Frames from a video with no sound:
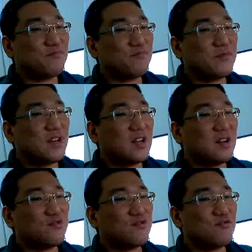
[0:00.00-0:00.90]
help
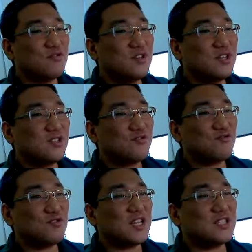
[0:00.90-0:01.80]
you to
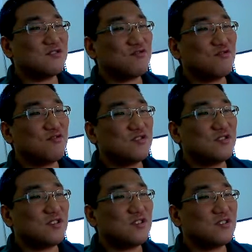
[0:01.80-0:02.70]
enhance your
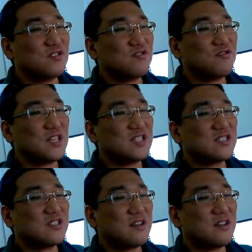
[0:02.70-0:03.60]

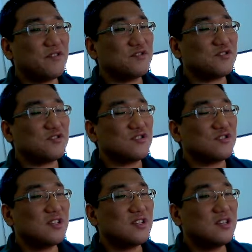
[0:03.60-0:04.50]
desktop functions.
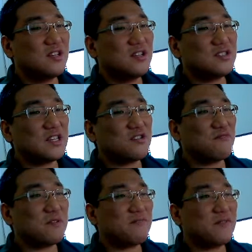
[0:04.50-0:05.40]
Thank
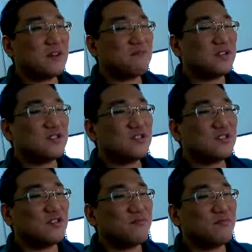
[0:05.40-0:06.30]
you very much.
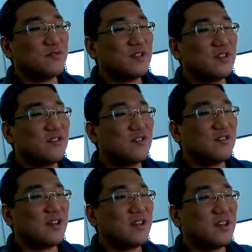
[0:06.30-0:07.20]

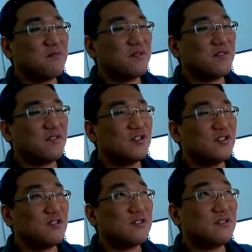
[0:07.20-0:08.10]
I have
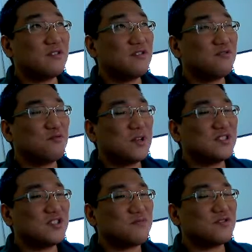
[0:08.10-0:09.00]
120
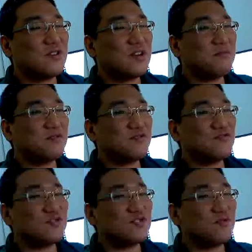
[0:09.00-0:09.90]
subscribers to
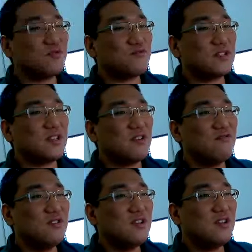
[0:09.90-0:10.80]
support right now,
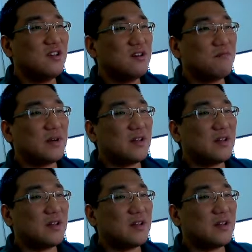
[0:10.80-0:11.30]
but